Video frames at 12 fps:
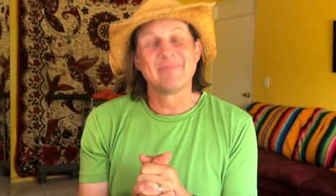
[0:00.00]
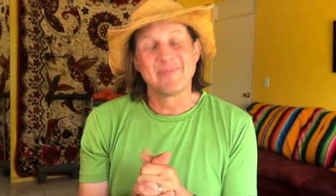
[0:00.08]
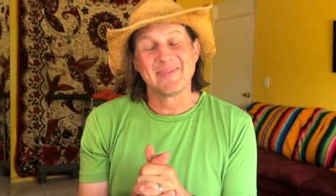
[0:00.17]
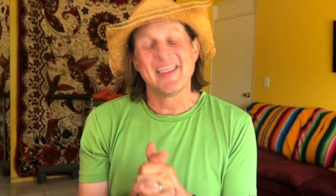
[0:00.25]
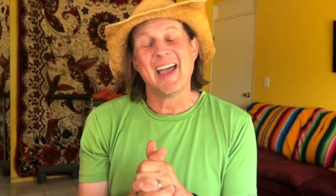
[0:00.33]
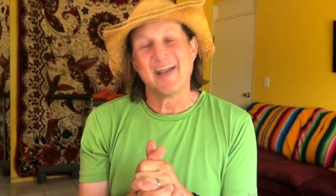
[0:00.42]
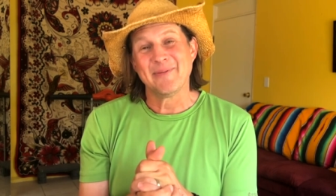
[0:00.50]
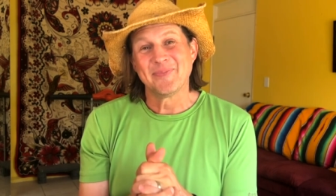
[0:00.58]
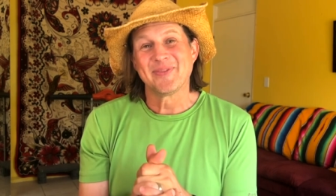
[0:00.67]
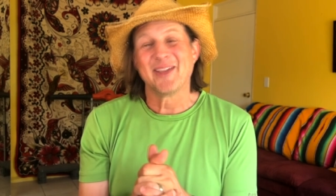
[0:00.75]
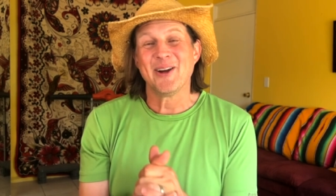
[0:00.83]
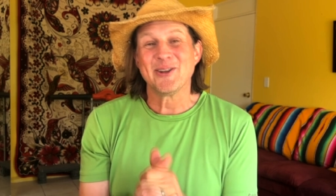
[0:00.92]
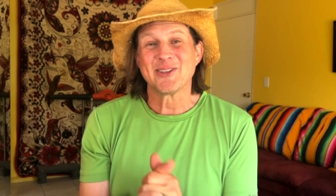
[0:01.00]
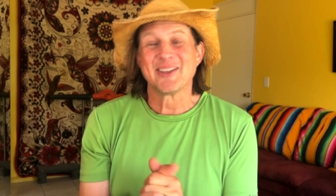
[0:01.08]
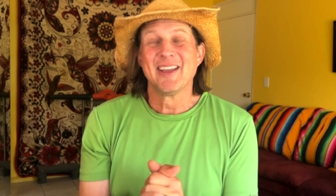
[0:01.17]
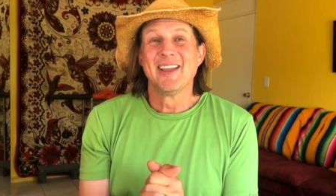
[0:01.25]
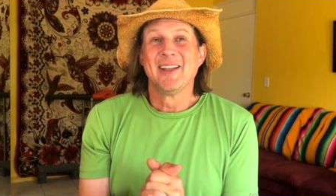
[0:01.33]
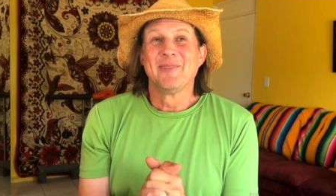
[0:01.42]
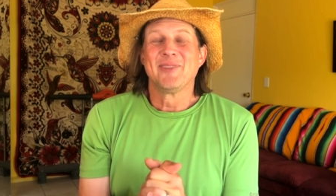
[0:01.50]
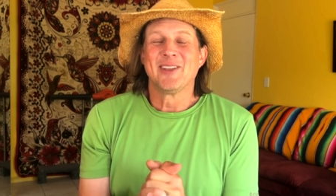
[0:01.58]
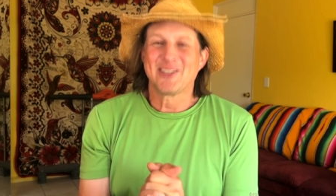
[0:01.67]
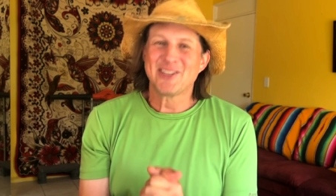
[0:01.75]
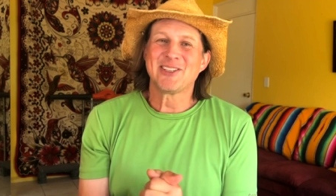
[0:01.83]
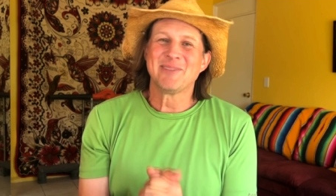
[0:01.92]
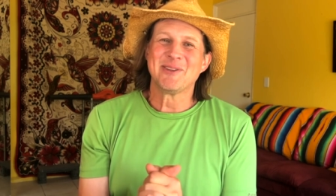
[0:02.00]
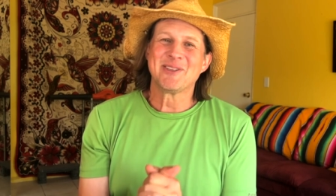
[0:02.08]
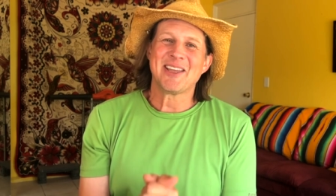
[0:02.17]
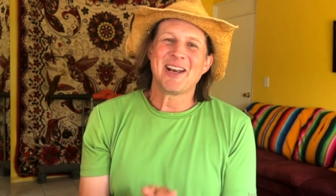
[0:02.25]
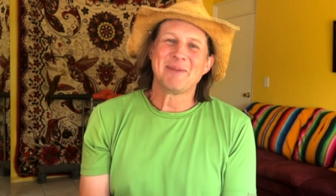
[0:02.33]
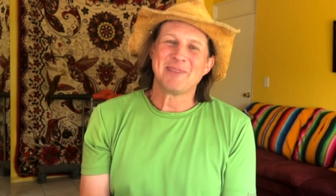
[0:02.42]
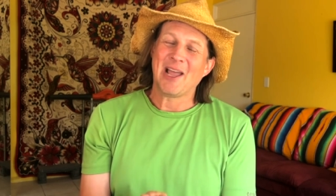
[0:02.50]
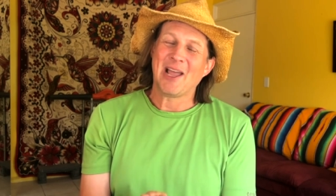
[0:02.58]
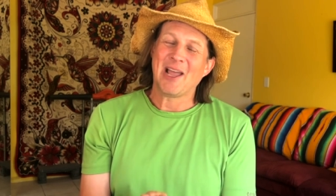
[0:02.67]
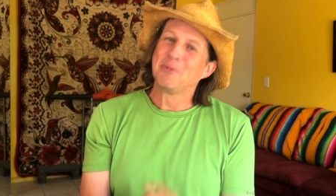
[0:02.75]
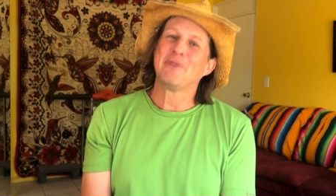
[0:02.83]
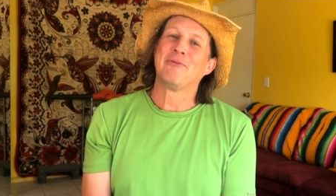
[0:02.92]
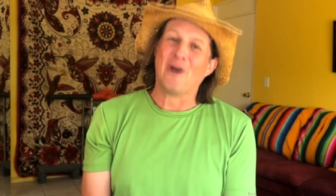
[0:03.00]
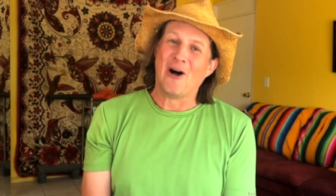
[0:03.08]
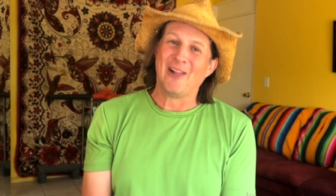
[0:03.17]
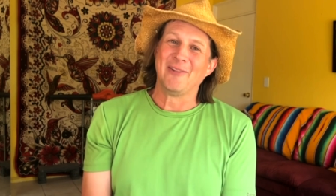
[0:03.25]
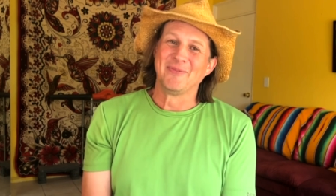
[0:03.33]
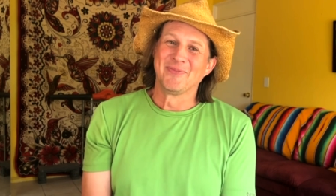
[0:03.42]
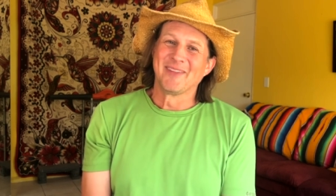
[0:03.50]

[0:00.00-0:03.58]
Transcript: yeah, there's, the system is set up to help you fall.